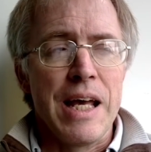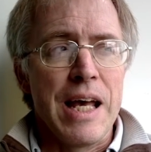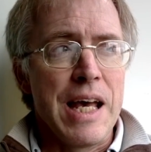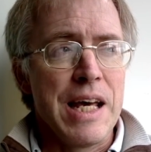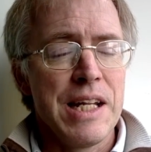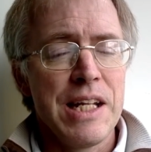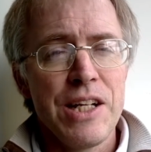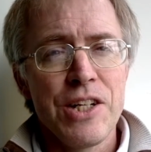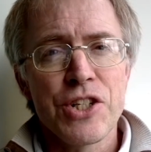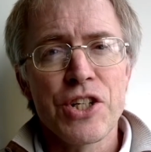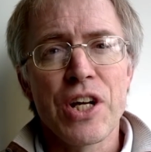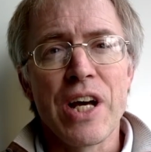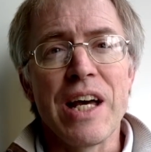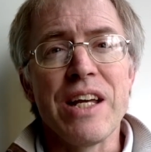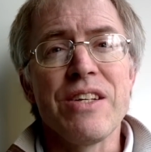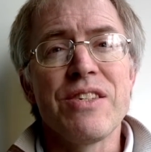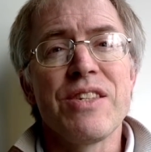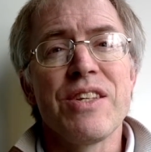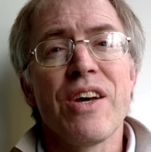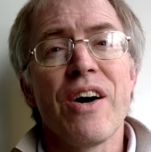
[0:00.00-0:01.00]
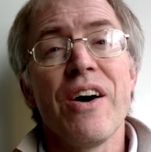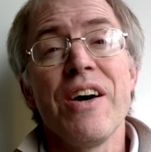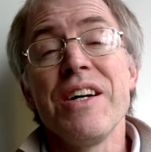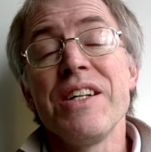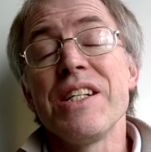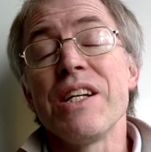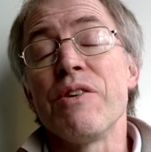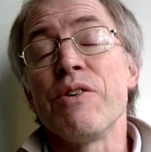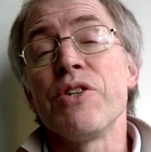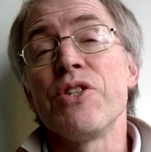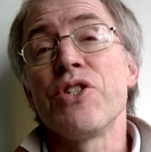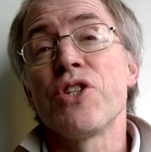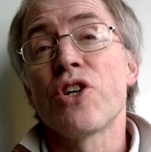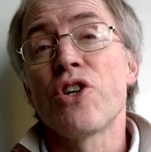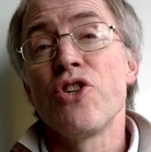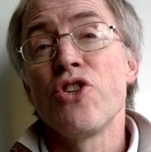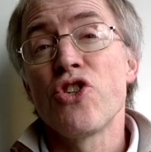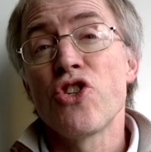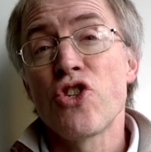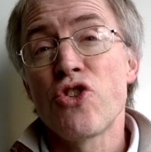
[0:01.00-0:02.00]
In each case, the idea is to
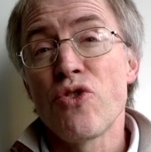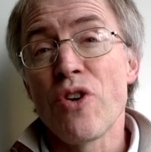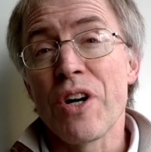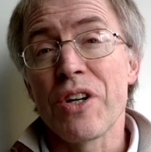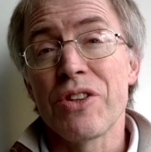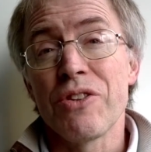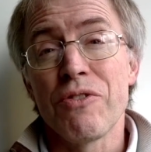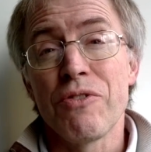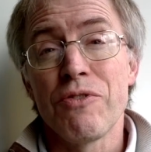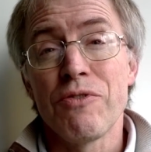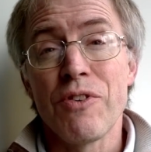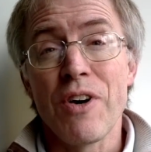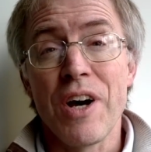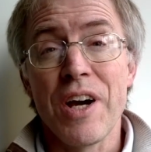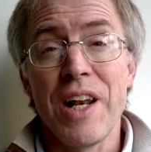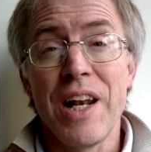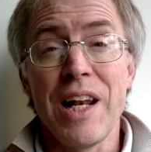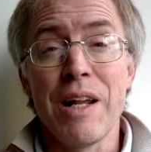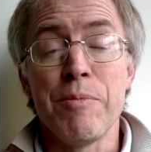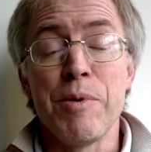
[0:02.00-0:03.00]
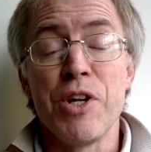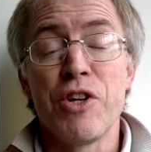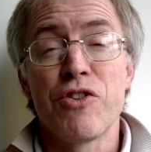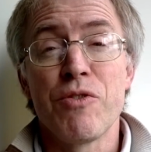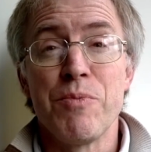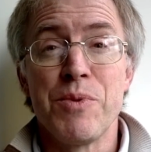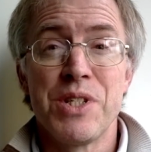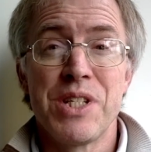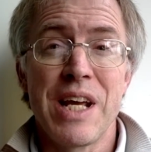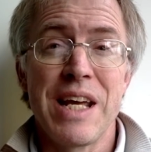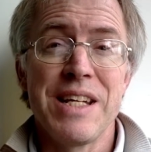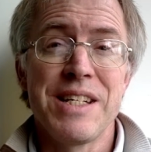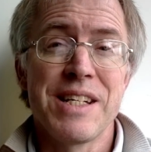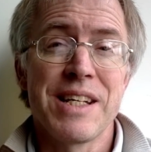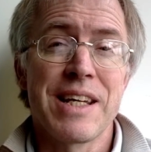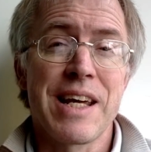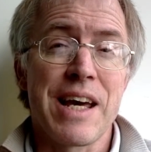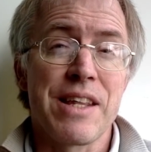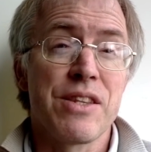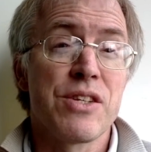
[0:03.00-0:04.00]
construct the final image from
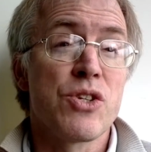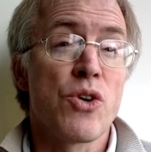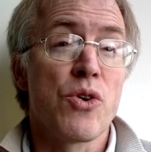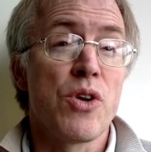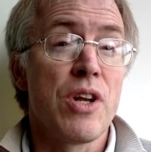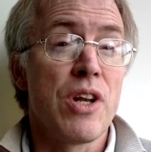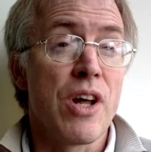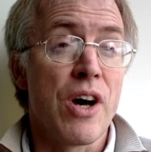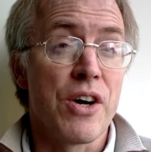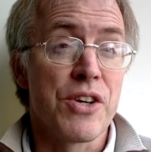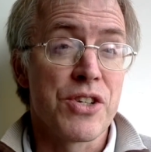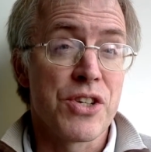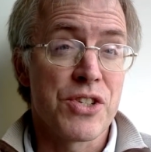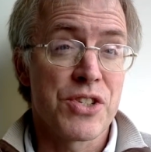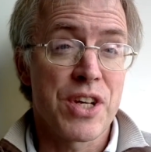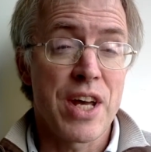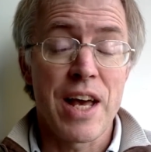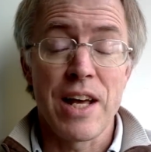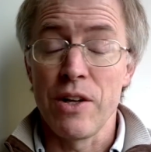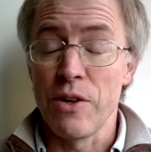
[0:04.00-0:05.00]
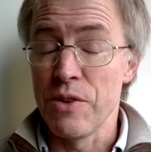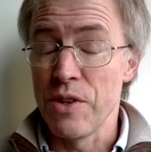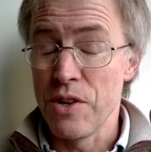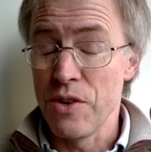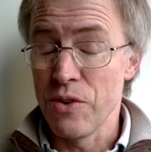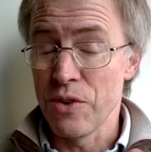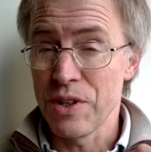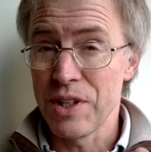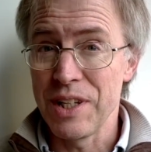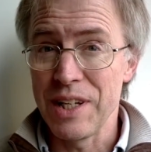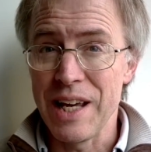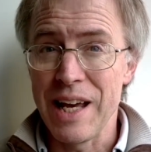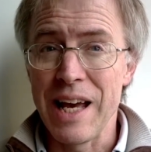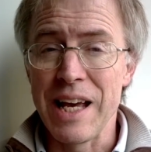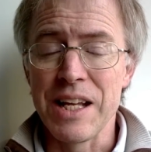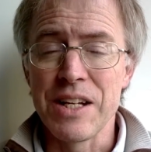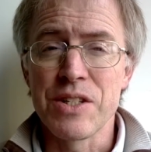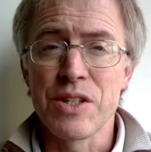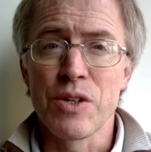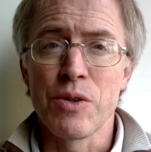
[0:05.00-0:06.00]
data gathered on a larger scale. On the Nokia
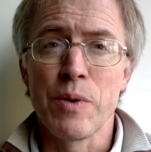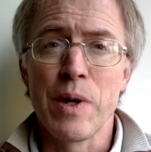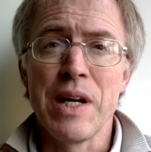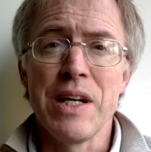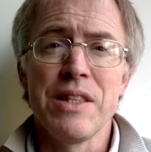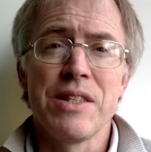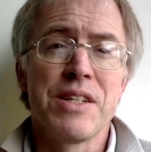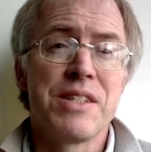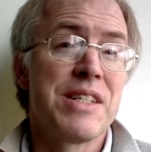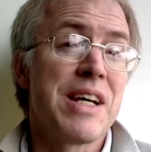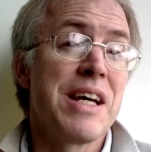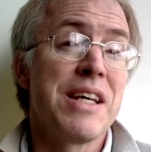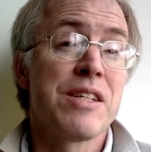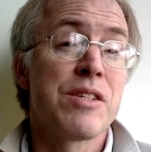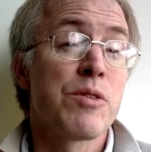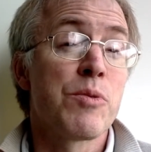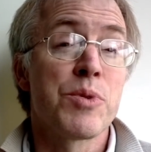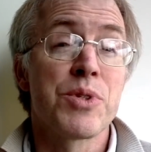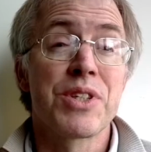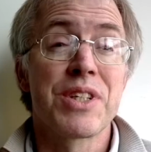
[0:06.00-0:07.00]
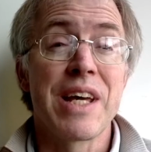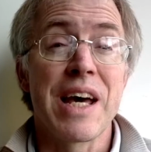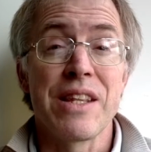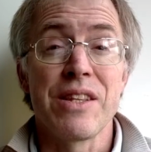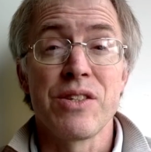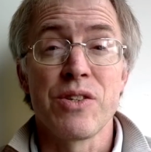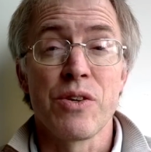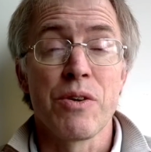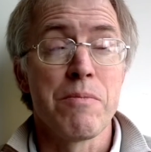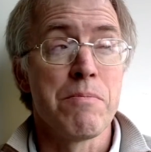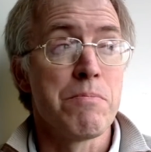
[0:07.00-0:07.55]
808, the data was gathered on a